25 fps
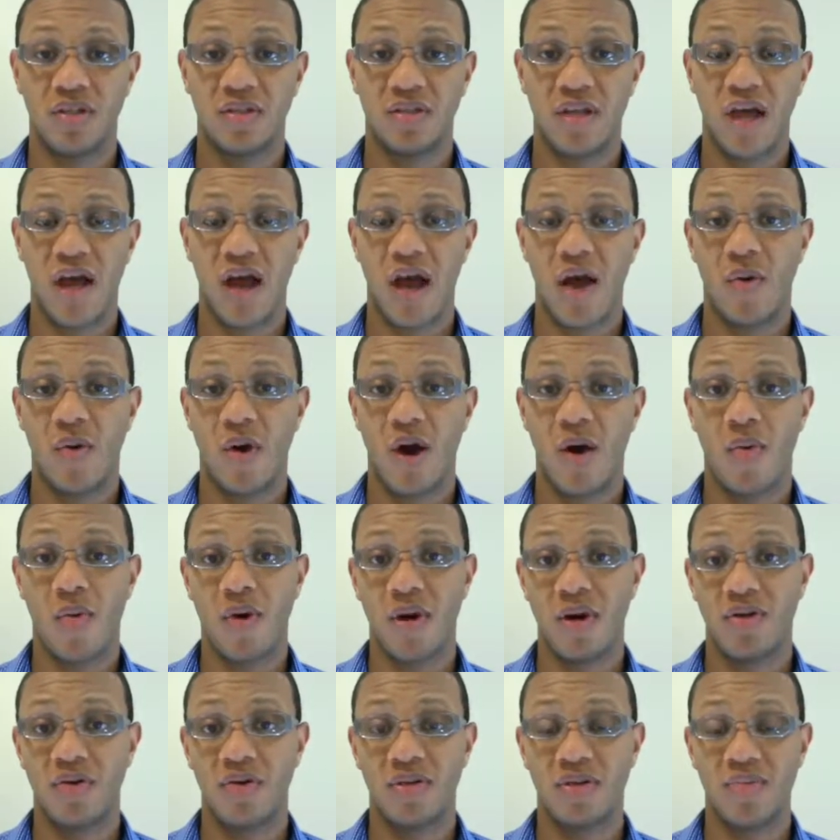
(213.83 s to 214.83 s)
Say, well, I
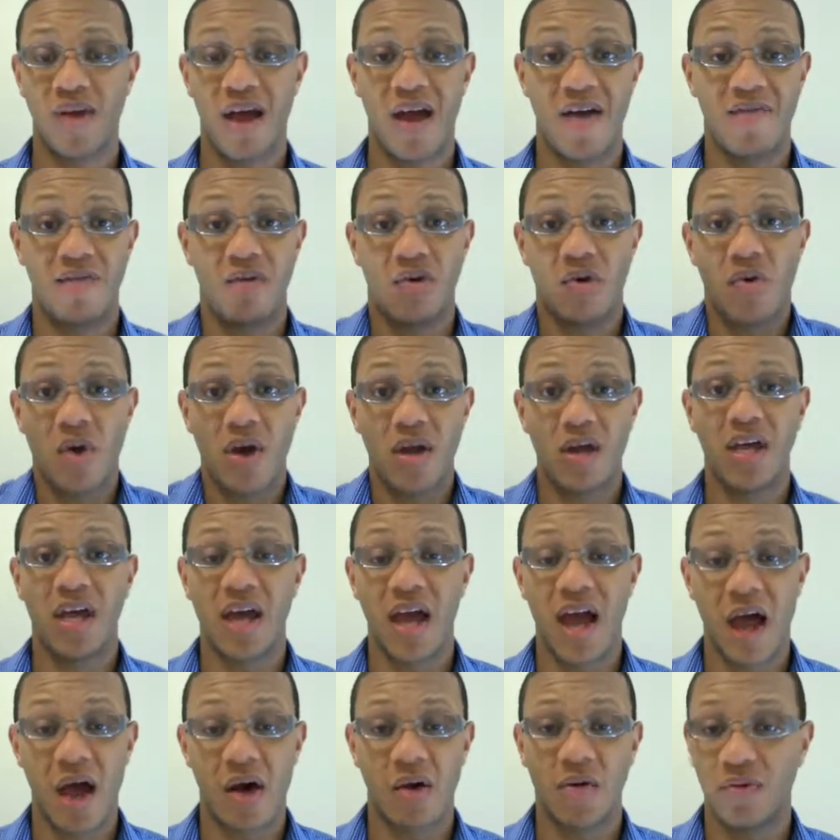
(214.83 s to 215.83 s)
want to do this, but I have no idea
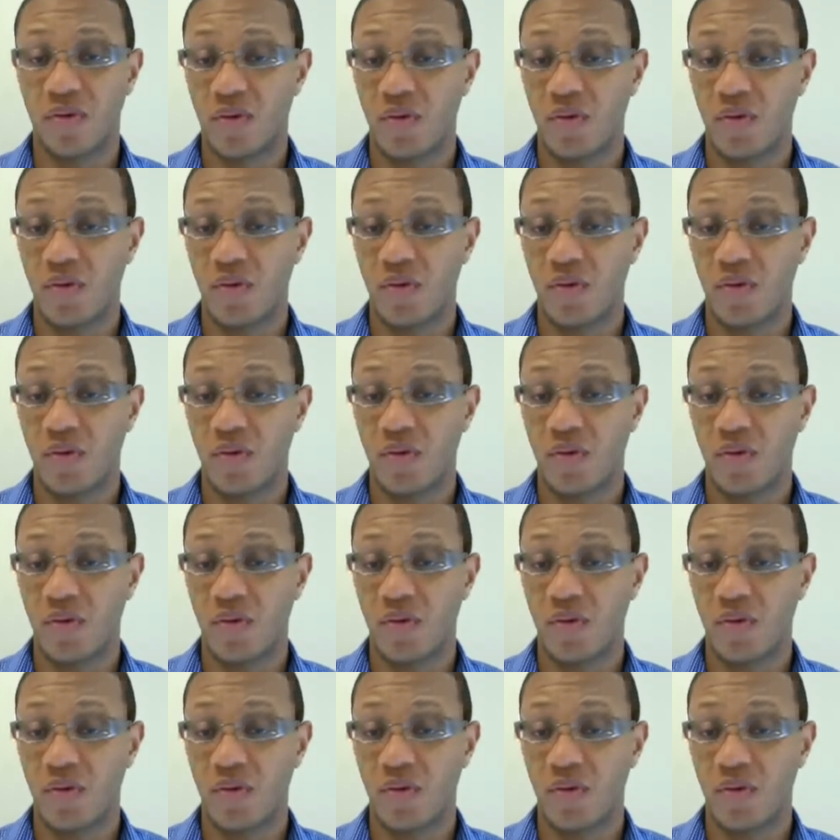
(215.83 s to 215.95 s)
how.